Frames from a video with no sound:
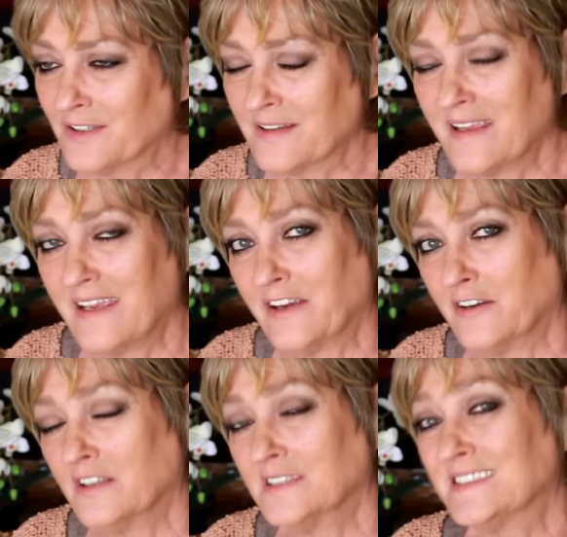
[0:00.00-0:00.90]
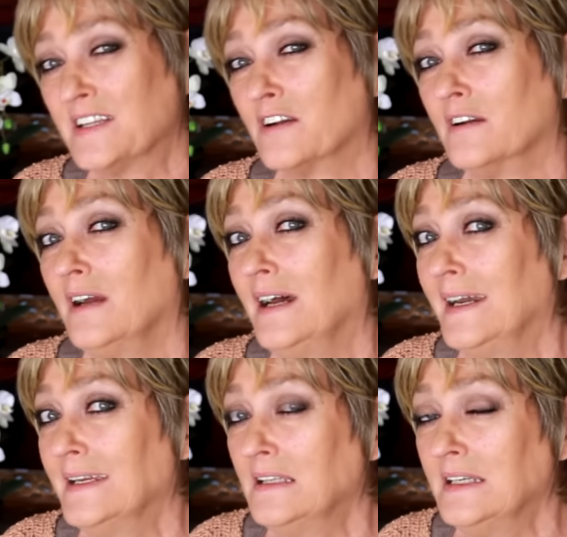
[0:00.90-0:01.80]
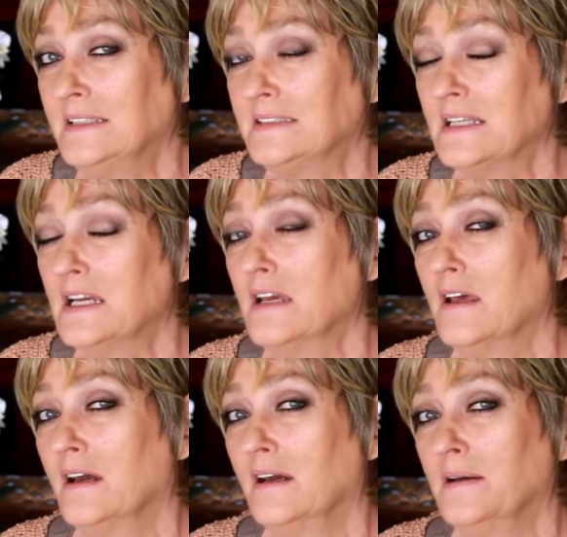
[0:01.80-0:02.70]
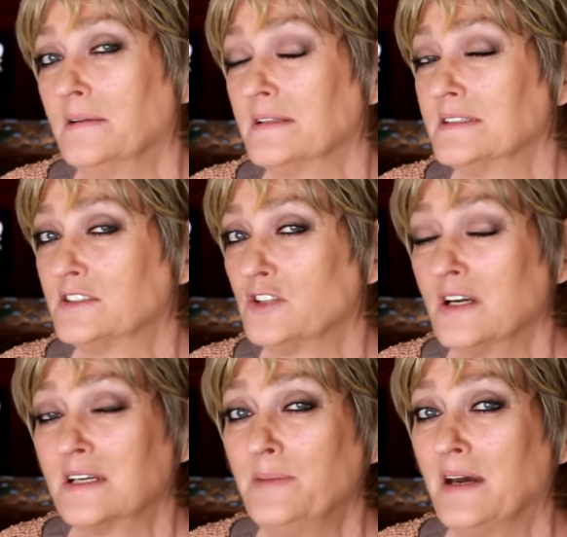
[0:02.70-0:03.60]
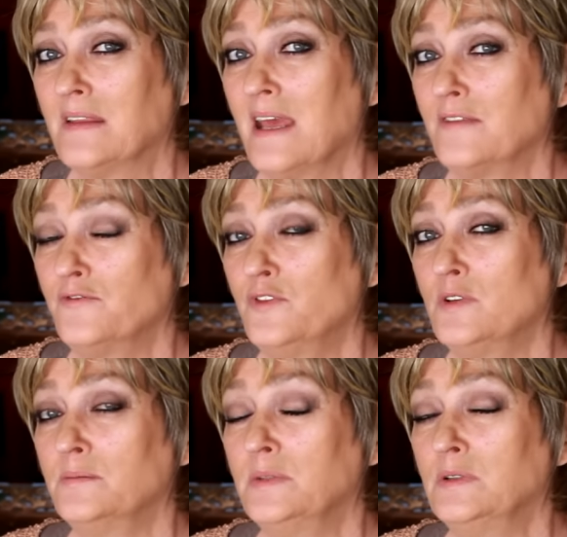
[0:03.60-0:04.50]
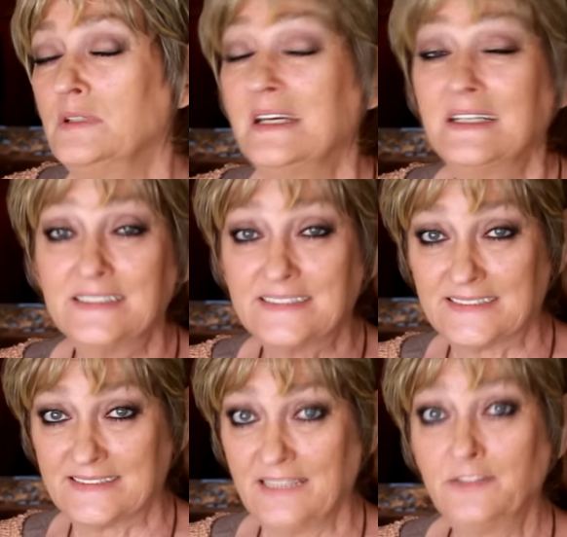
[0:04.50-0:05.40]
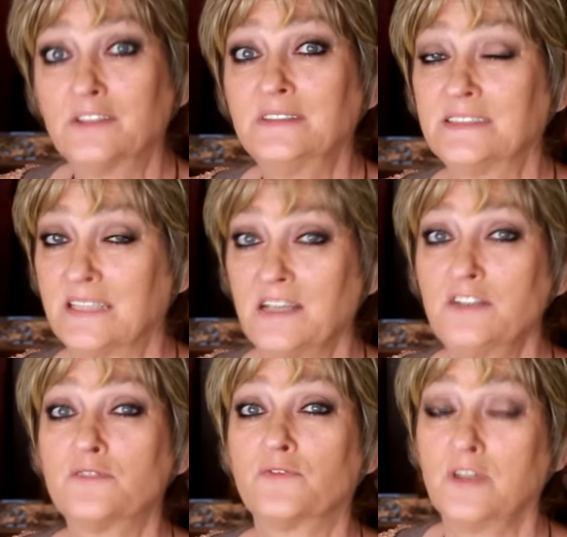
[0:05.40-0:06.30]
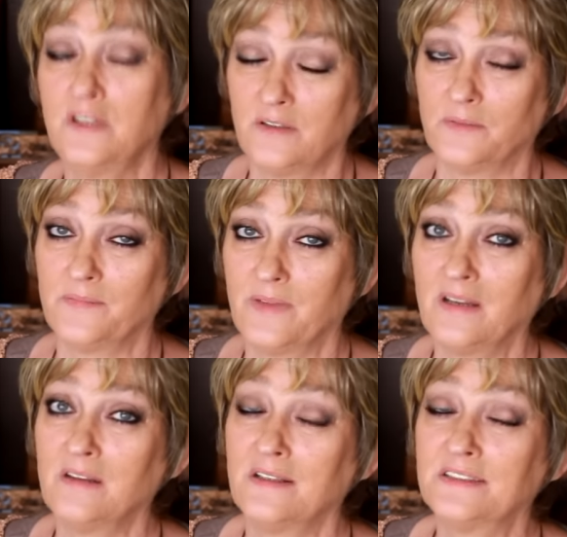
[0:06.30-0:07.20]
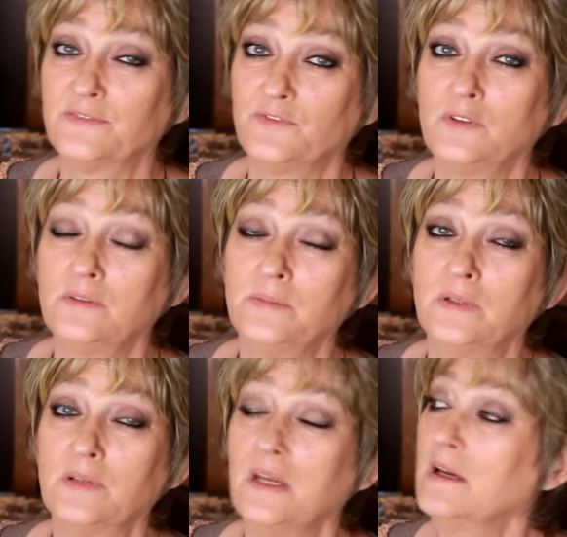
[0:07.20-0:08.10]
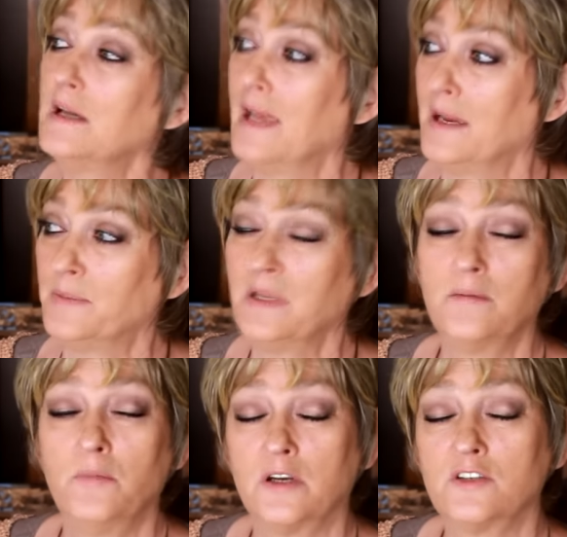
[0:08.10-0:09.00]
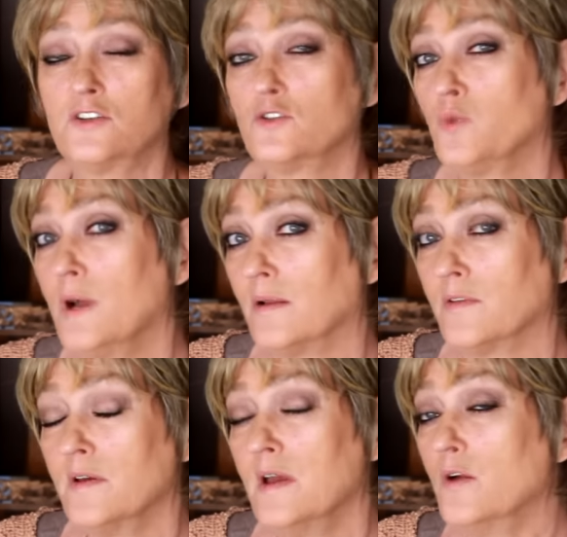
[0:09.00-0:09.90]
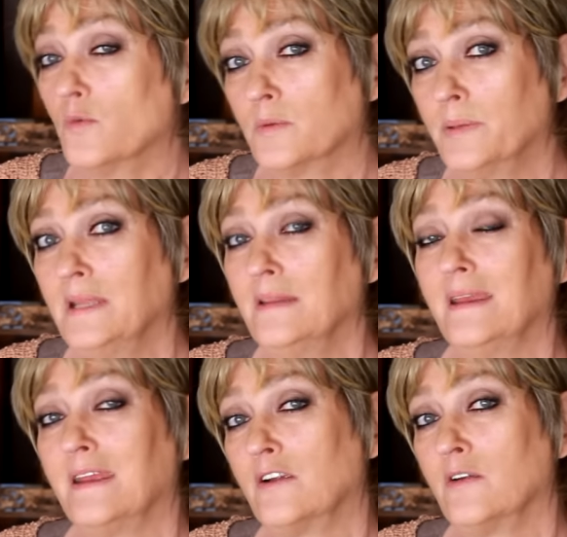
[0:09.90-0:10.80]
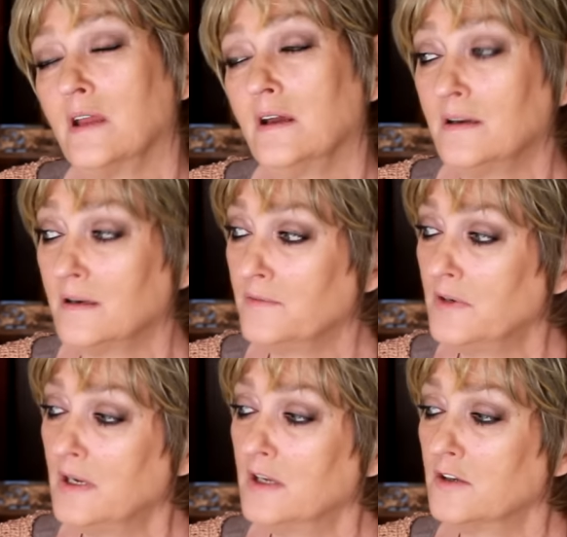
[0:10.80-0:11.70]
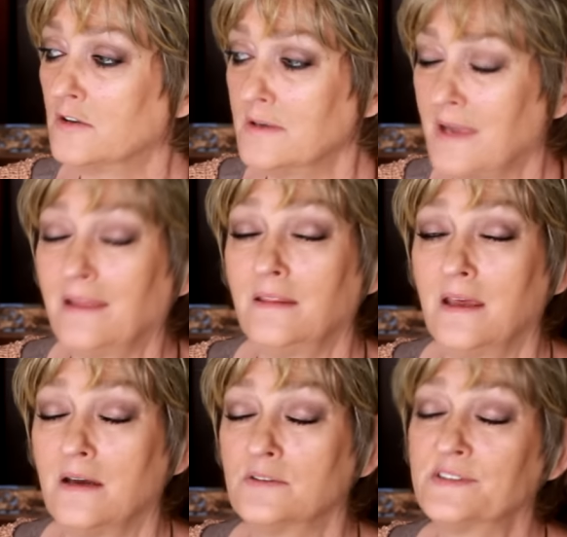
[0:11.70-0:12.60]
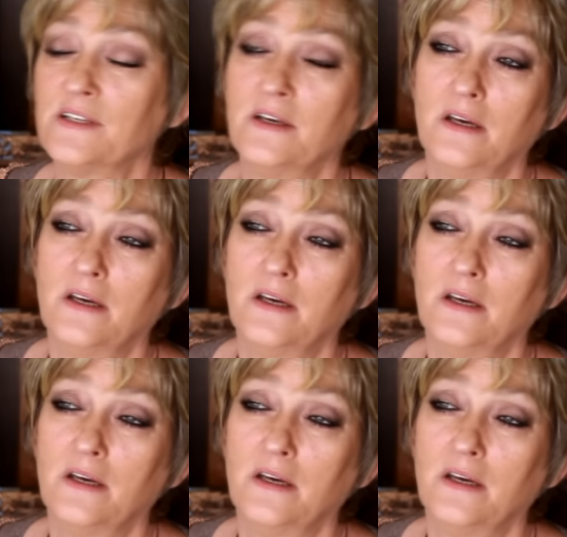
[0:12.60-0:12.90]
are the areas that are highlighted. Let's talk about that full moon. Center stage for you on this full moon happening March 12th will be in the area of your ninth house,